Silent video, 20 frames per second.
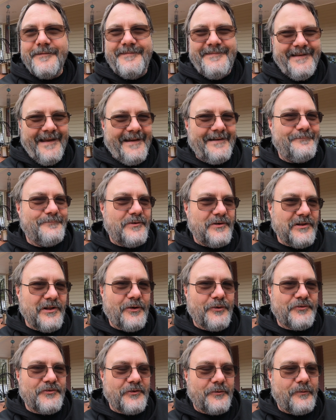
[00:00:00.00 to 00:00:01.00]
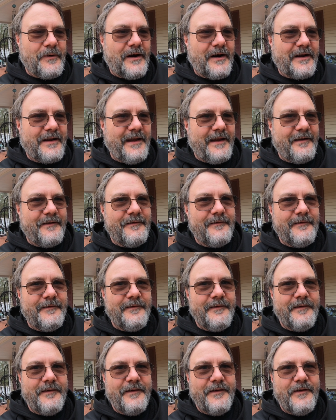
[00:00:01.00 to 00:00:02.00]
damn close to working.
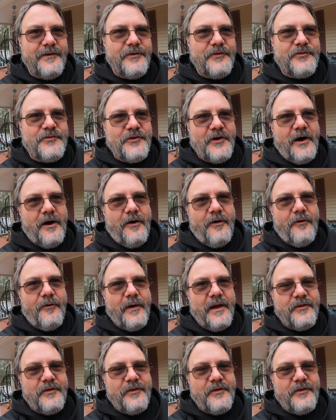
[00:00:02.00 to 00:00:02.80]
So